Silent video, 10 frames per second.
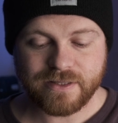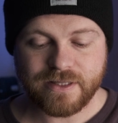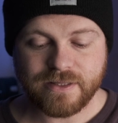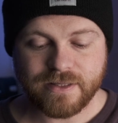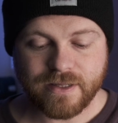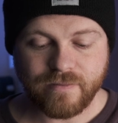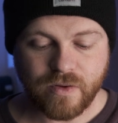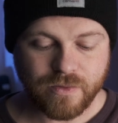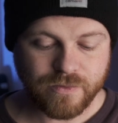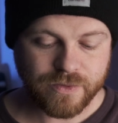lens that I've
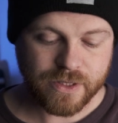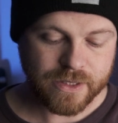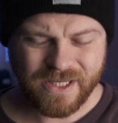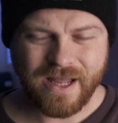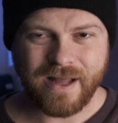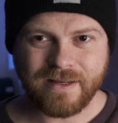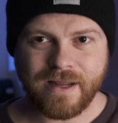owned. Yeah,